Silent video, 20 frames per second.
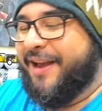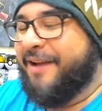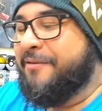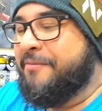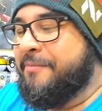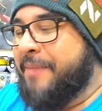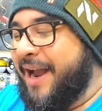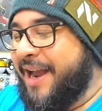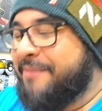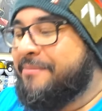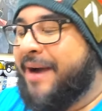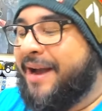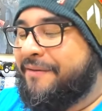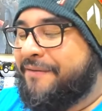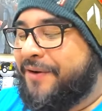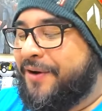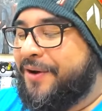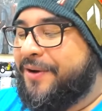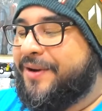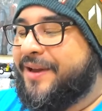my, my
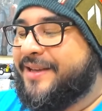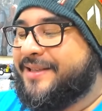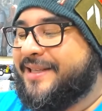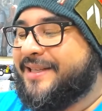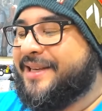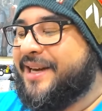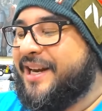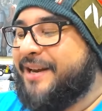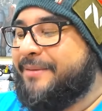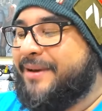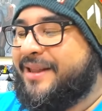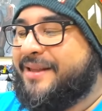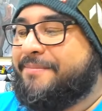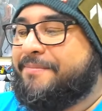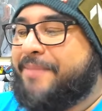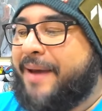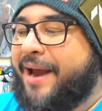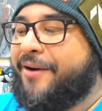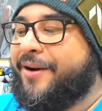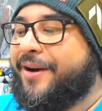vote is it's going to be the
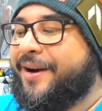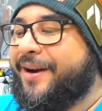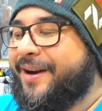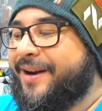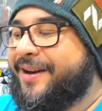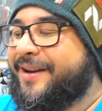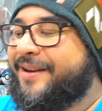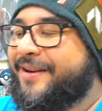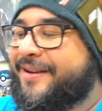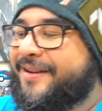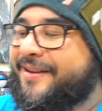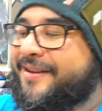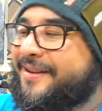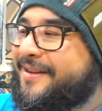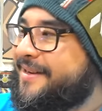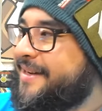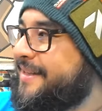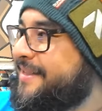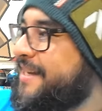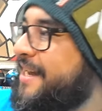Parent.
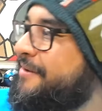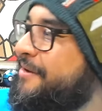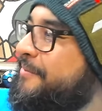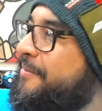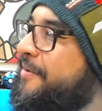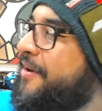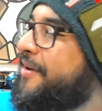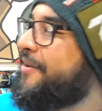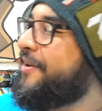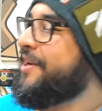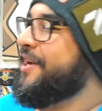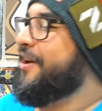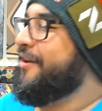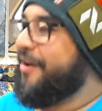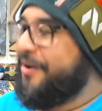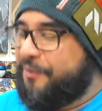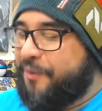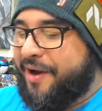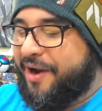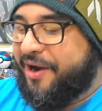It's going to be Parent. You know
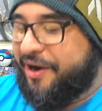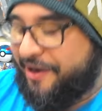what? We're going to